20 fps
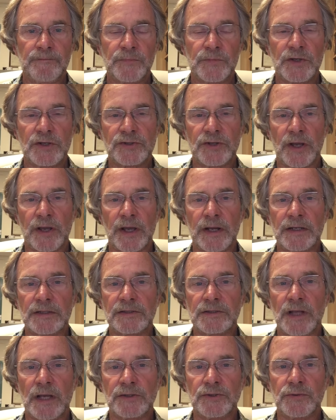the gigantic
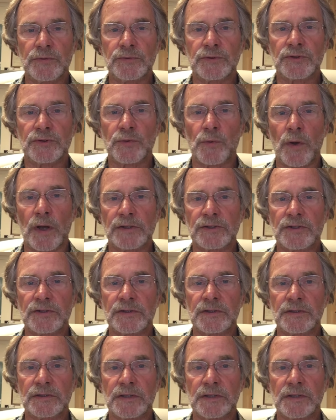statue and squashes the